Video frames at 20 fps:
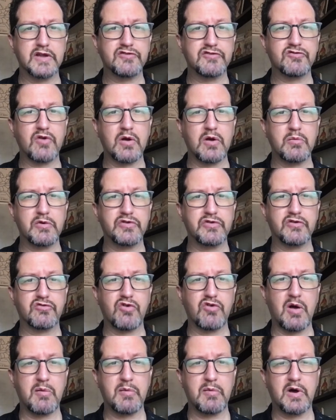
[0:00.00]
start with the
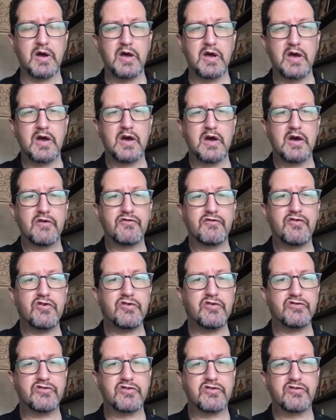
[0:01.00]
trauma.
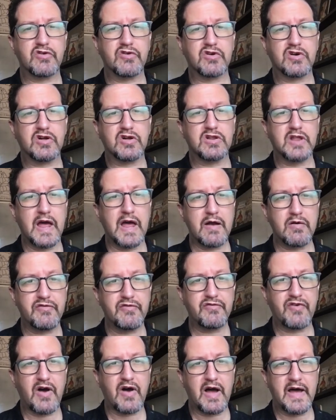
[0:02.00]
First, to
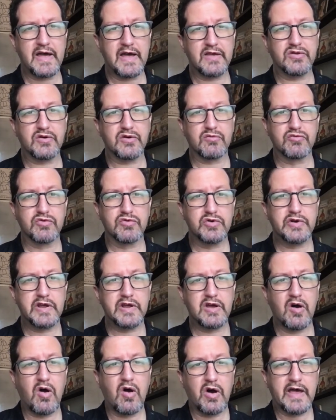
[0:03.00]
clarify the Rudy
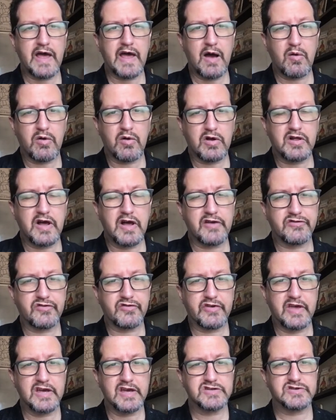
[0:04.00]
Allgauer
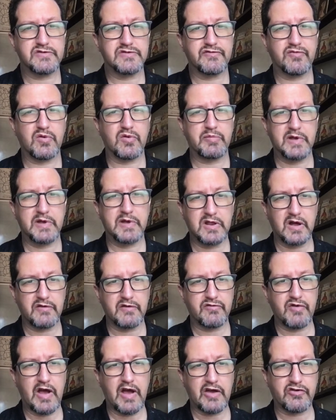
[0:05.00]
classification for pilon
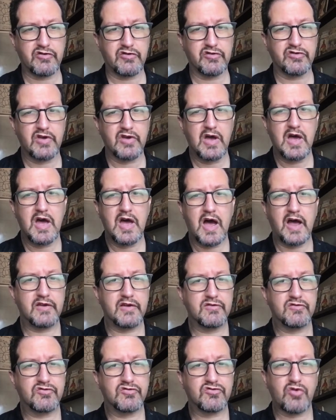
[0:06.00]
fractures. I
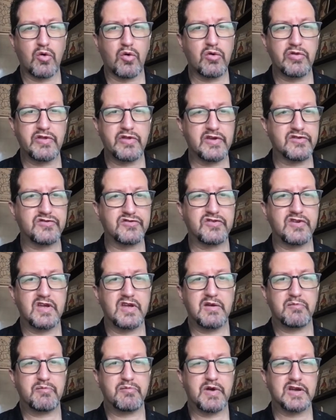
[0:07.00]
stole this
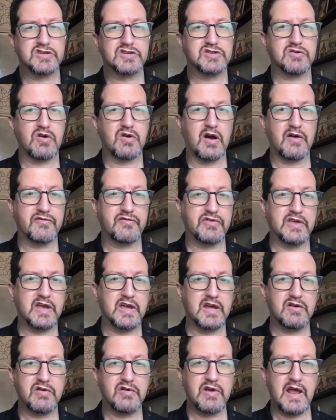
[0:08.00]
picture off the
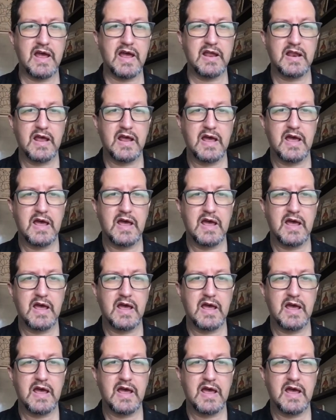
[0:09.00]
internet.